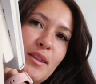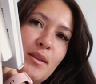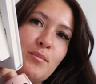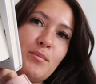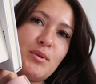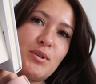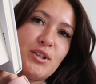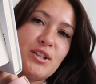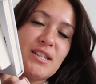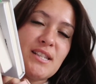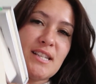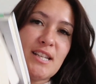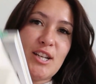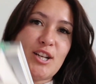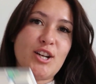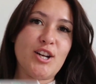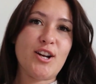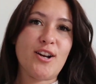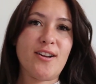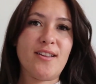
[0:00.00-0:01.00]
the books
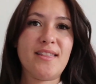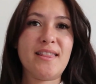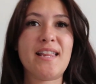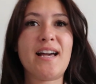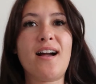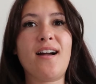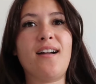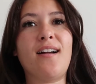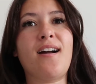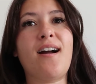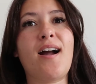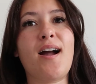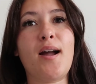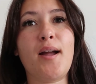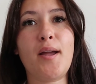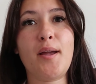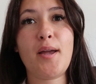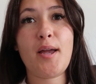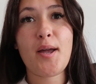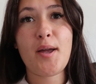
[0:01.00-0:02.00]
here that
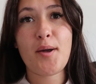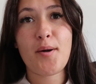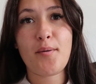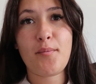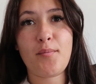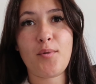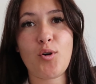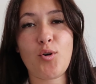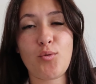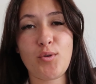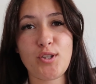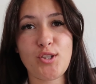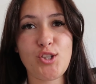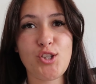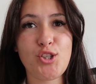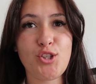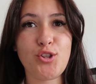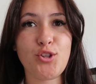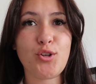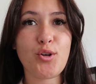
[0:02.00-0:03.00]
I am going
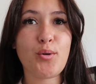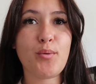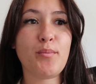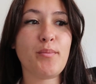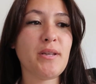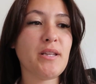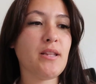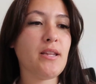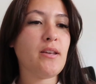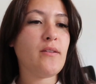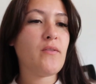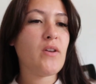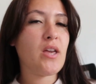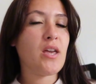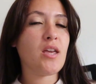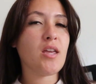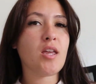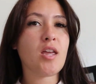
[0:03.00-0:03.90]
to be leaving,